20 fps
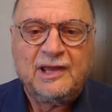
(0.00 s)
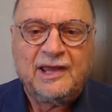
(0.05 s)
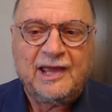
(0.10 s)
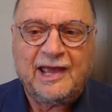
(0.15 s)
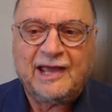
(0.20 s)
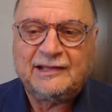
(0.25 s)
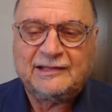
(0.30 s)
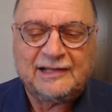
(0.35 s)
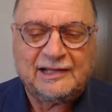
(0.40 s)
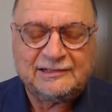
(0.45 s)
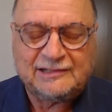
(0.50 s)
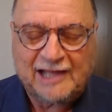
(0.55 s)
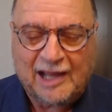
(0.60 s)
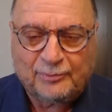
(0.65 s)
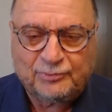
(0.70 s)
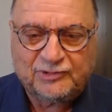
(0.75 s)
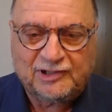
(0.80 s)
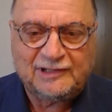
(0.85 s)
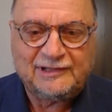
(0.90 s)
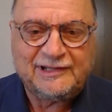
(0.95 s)
And
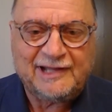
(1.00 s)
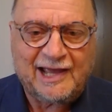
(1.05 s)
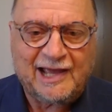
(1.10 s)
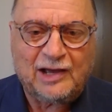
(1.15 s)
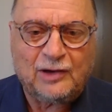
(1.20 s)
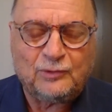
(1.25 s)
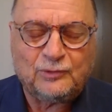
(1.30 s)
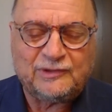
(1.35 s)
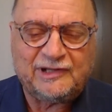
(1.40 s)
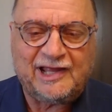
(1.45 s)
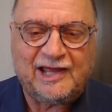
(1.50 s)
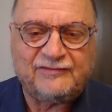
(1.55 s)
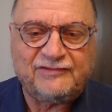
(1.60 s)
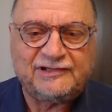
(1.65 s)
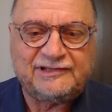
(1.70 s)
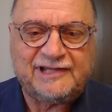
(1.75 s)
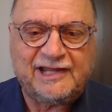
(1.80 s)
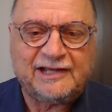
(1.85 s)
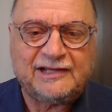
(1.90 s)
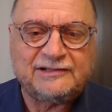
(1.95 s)
up till now, they
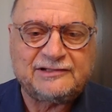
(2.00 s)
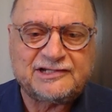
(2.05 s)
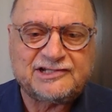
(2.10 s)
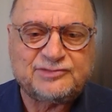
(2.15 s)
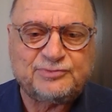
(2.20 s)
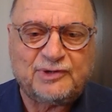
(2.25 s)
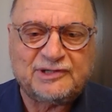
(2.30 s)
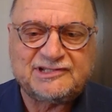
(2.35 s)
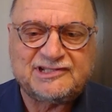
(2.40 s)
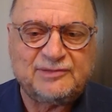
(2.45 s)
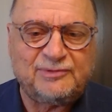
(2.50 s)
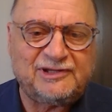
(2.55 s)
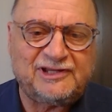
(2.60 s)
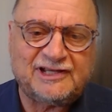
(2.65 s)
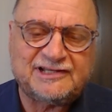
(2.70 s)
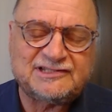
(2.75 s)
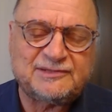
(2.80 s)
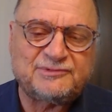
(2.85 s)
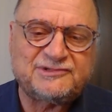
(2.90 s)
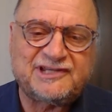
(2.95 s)
haven't taken responsibility
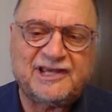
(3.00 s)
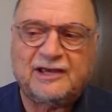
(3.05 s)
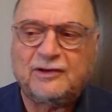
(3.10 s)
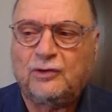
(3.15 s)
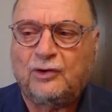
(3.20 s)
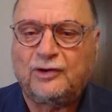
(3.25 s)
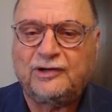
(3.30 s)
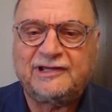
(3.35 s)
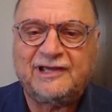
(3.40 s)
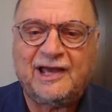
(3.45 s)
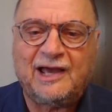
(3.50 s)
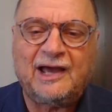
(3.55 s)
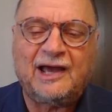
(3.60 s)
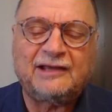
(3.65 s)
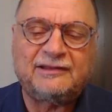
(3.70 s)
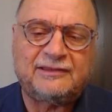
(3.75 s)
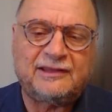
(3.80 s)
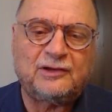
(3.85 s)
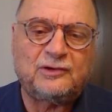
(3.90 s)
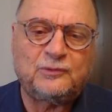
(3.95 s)
except saying, oh, yeah,
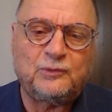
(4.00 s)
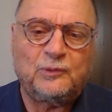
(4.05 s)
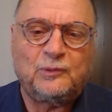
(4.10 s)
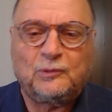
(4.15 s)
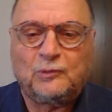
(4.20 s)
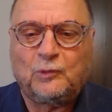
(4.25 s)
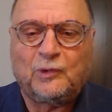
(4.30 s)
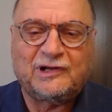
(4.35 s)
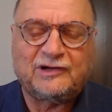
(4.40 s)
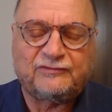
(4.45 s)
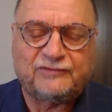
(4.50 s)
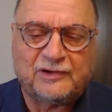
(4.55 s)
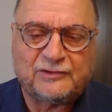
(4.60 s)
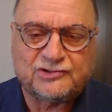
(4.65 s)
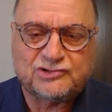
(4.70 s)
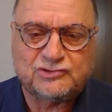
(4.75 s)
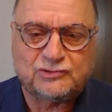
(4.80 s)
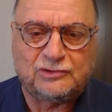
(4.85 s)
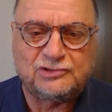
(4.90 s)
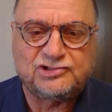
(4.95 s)
I think one of
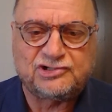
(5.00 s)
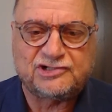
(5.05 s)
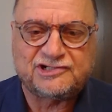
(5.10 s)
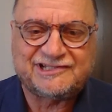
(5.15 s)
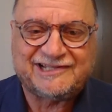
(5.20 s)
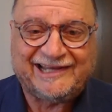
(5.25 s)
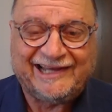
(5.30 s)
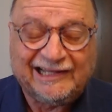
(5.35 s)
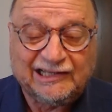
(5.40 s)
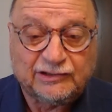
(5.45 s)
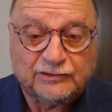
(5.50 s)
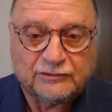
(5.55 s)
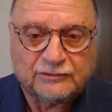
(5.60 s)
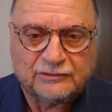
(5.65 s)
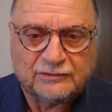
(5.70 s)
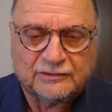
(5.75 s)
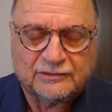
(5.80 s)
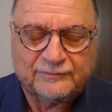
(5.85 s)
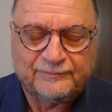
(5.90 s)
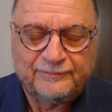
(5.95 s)
our soldiers killed
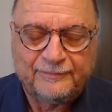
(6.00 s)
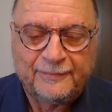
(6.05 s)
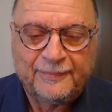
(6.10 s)
her.